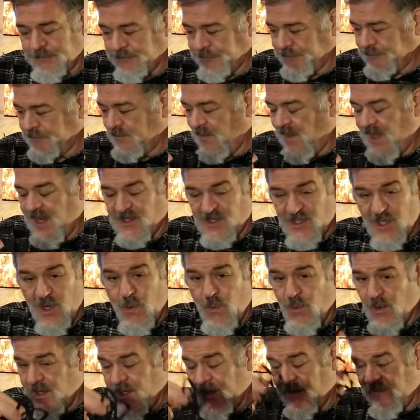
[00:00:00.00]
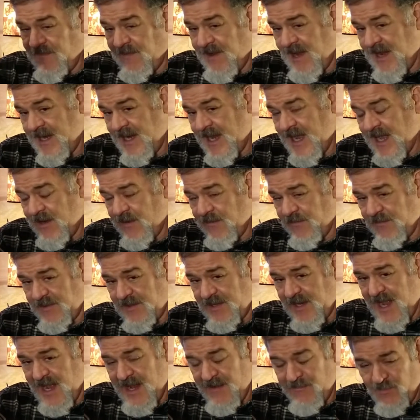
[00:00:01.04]
So we're going to find out over
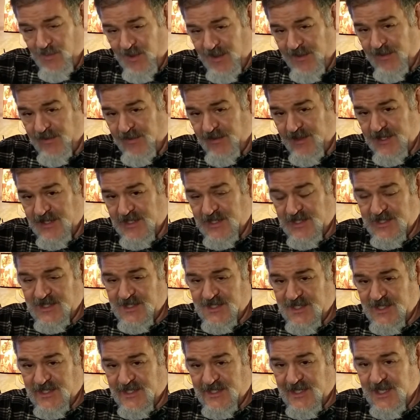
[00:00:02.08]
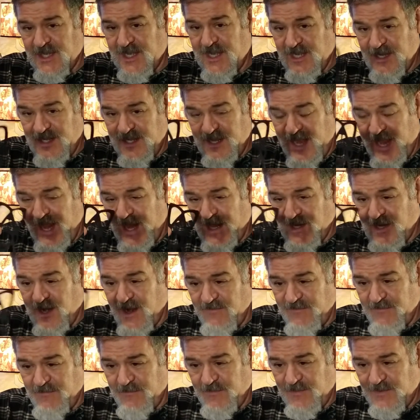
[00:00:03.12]
time whether this is just a
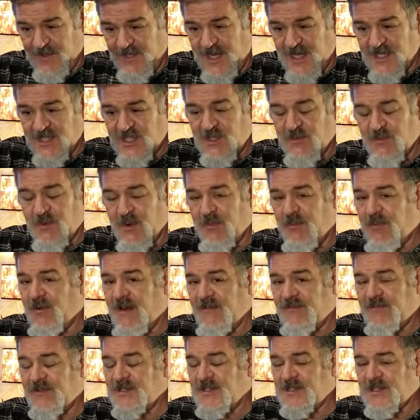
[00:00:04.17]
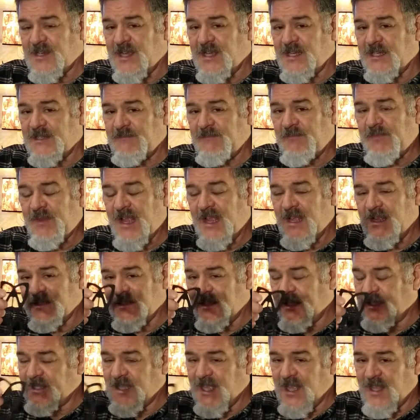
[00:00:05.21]
customer preference item that they
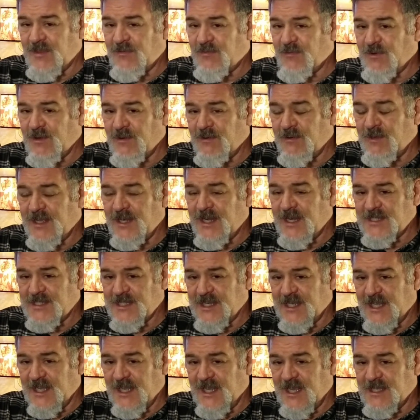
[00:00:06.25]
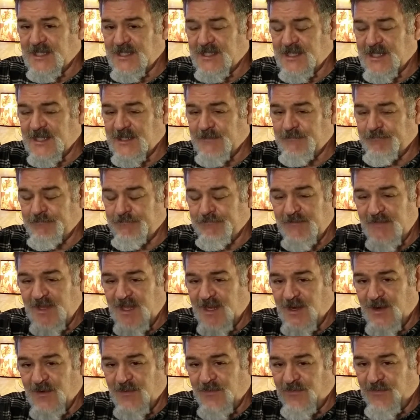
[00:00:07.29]
threw in as a you know,
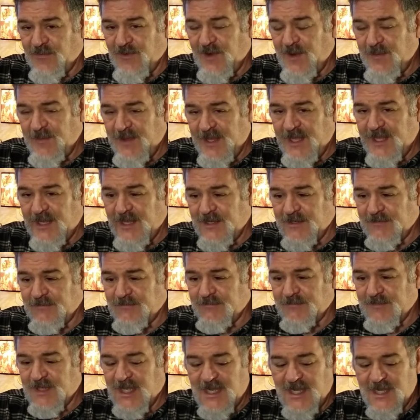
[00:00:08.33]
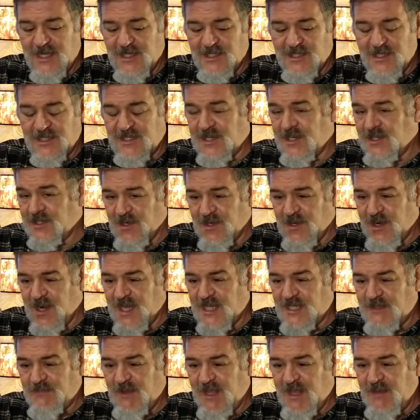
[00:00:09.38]
freebie and just because they're nice
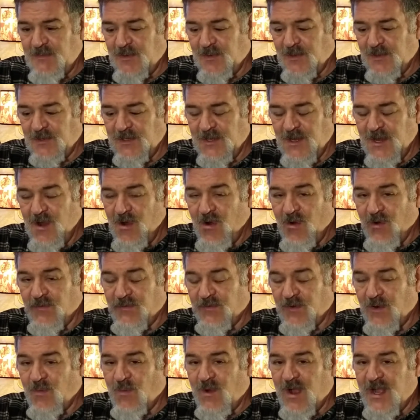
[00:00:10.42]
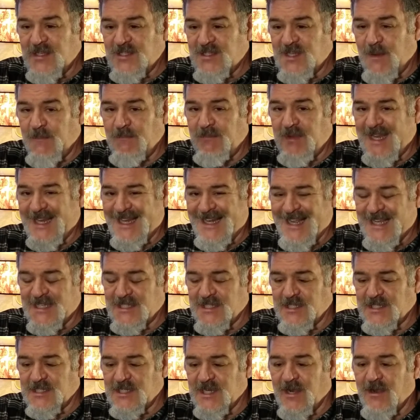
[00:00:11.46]
people, or if it winds up being
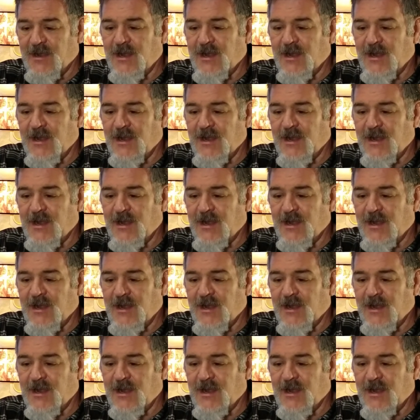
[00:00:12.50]
necessary.